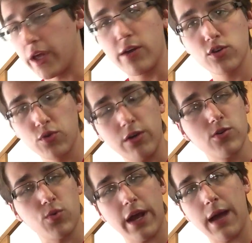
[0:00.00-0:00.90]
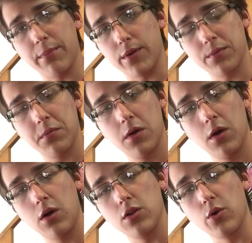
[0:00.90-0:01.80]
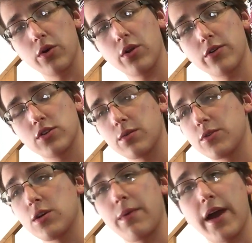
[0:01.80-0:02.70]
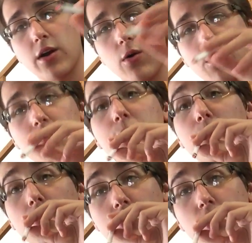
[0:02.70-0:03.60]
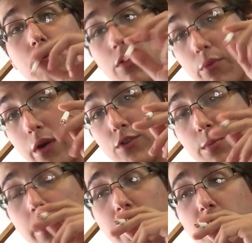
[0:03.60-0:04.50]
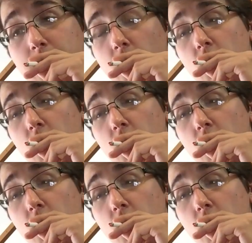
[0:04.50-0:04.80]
here's what happened. Lorillard Tobacco merged with Reynolds American